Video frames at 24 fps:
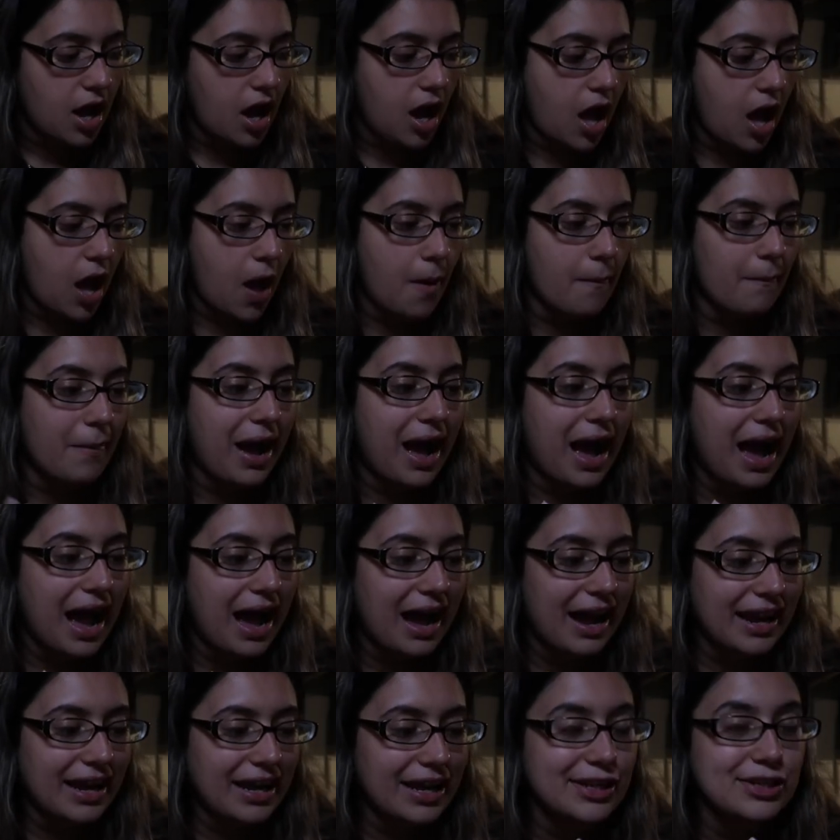
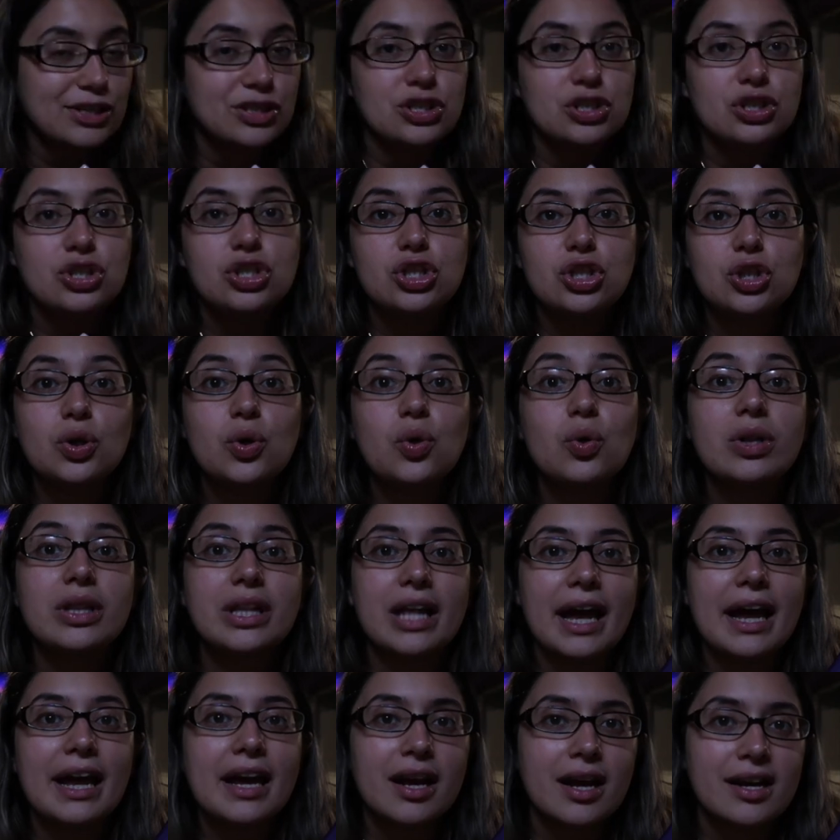I do
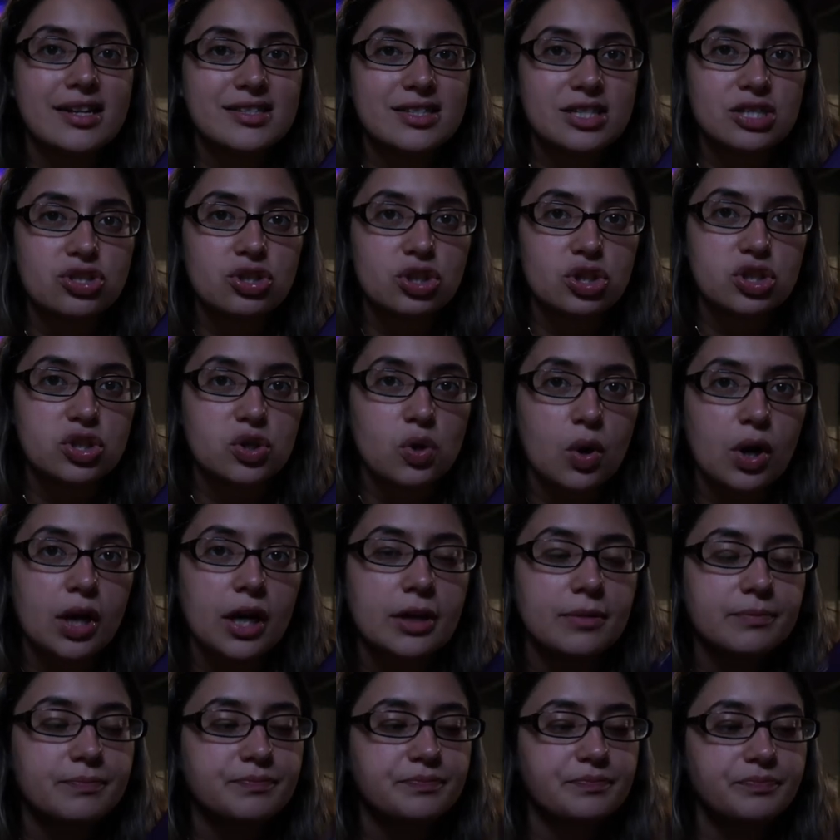like a sister
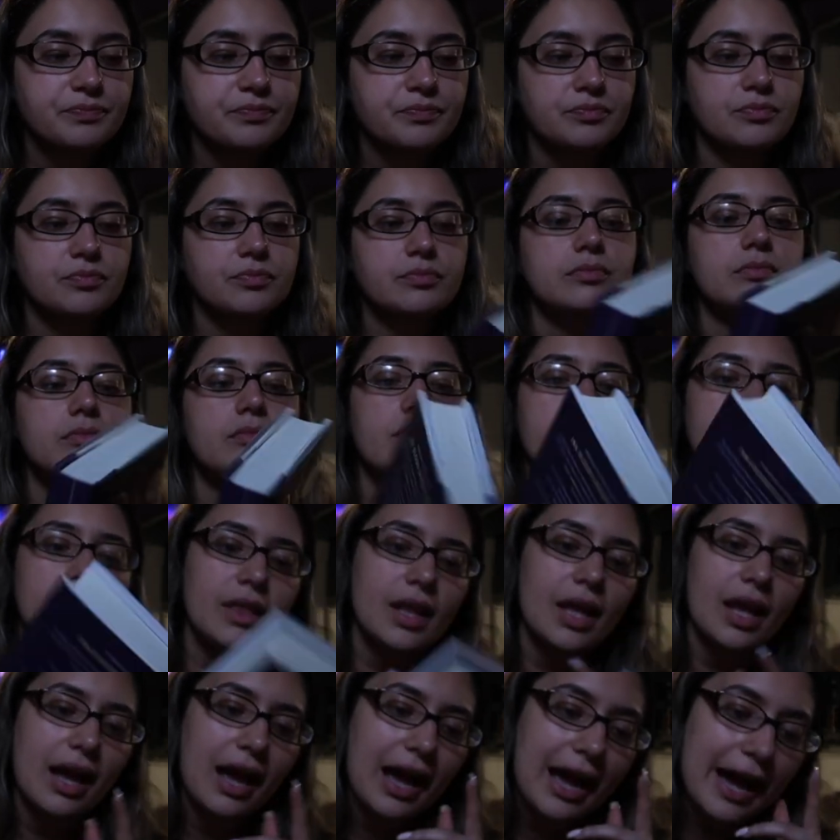story.
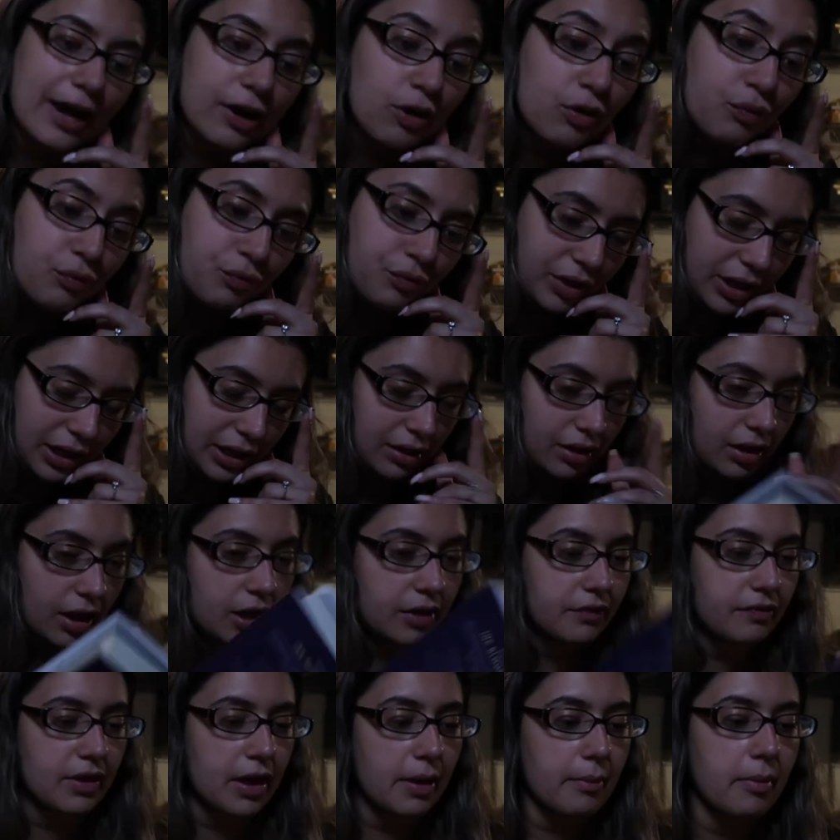I don't read a lot
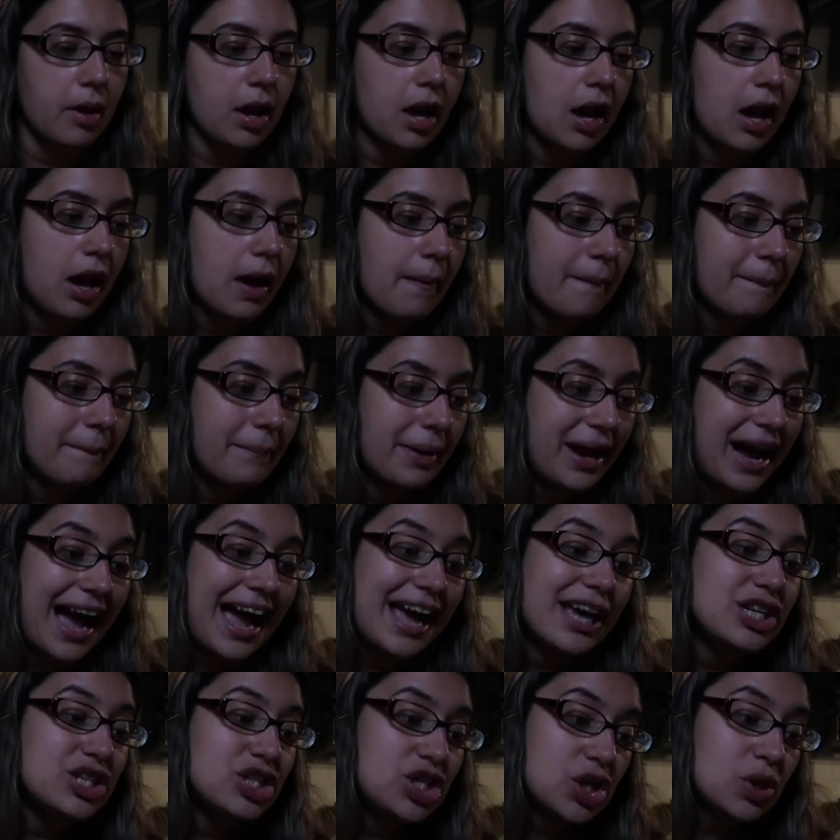of them, but
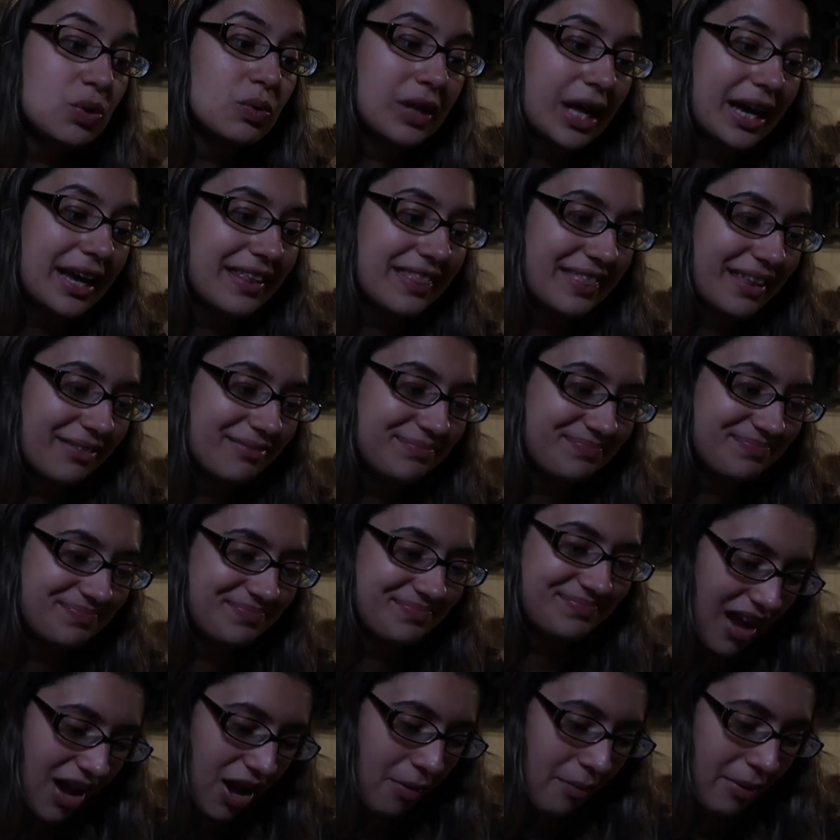I do like them.
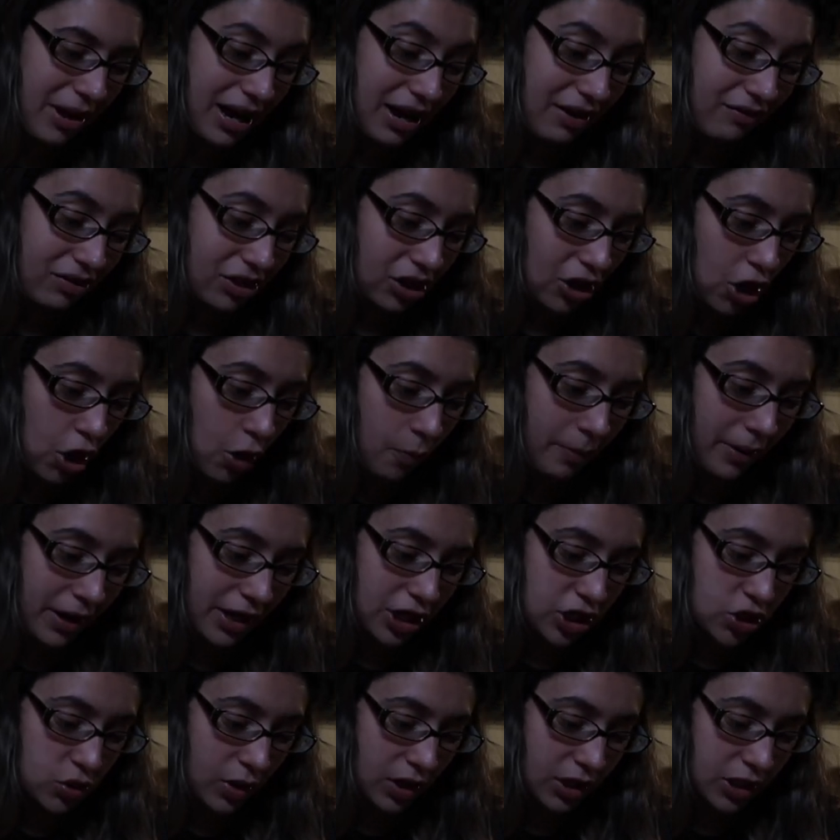And I really hope I
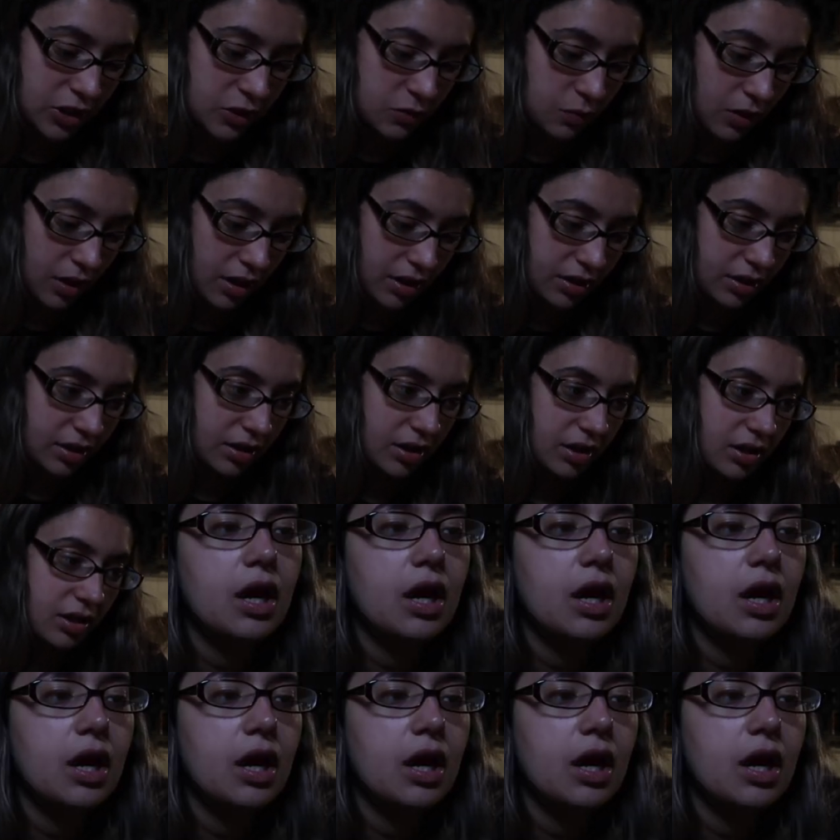enjoy this one.